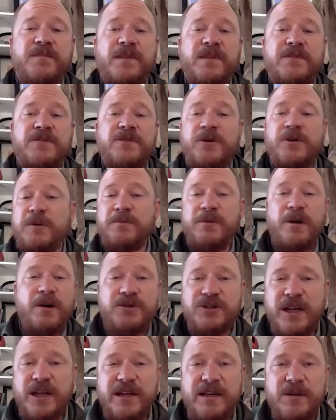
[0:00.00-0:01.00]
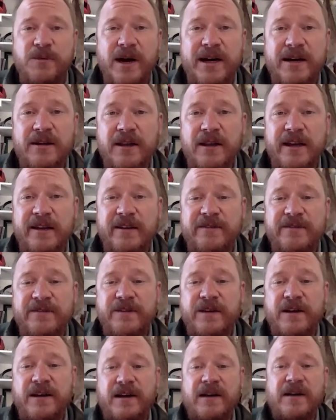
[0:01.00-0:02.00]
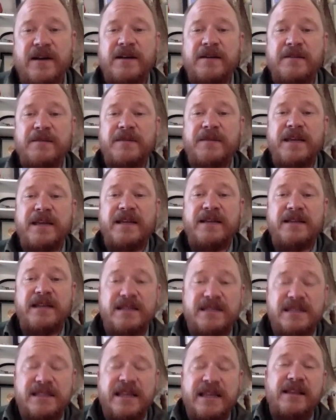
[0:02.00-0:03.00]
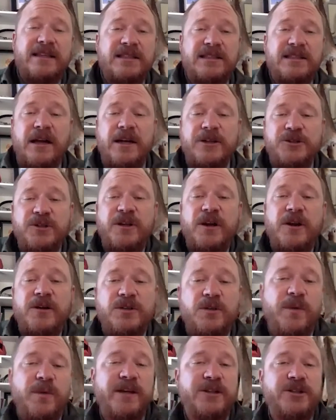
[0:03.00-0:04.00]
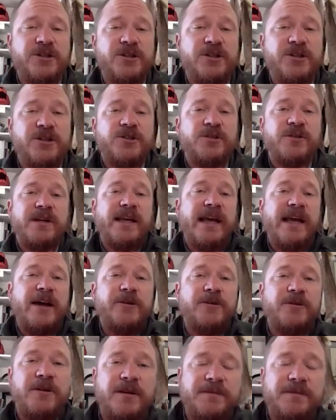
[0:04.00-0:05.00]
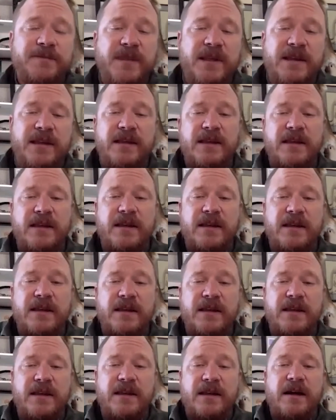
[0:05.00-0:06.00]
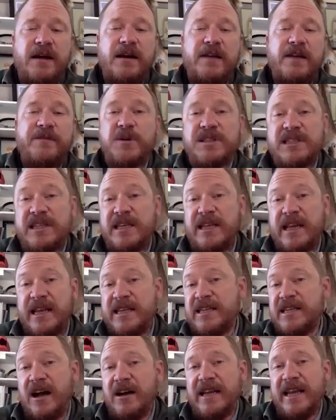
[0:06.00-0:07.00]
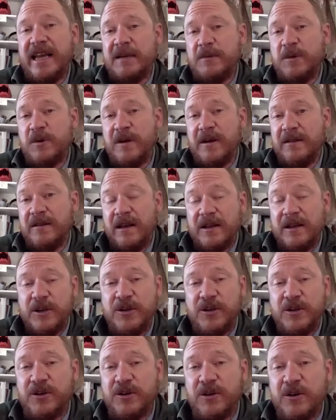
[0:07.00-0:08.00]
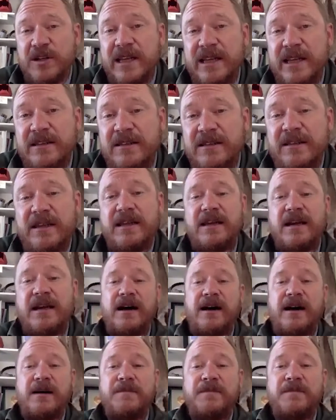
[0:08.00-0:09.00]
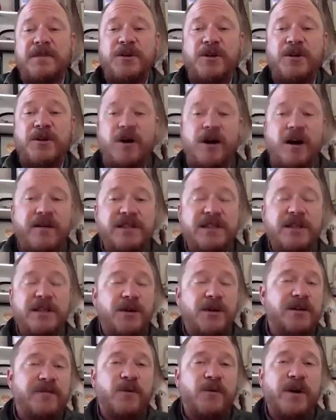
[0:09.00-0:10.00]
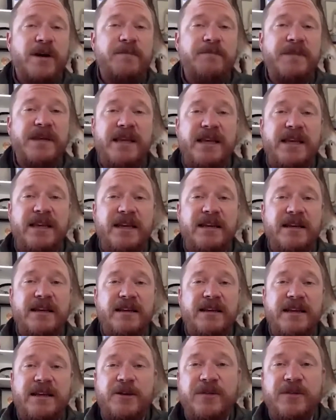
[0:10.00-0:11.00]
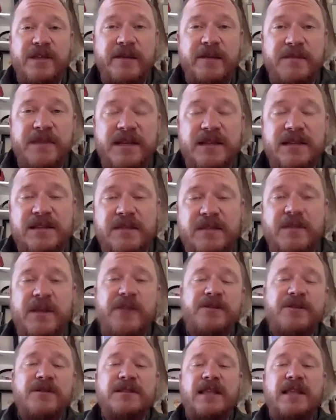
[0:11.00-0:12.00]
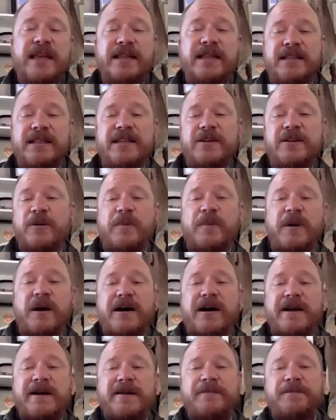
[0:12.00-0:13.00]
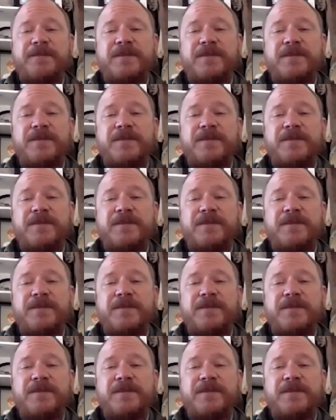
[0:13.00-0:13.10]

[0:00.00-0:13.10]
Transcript: Don't approach any wildlife, and stay at least 100 yards away should you encounter them. If you were to see a young animal, a cougar kitten, obviously you want to avoid being near them because the mother is likely nearby.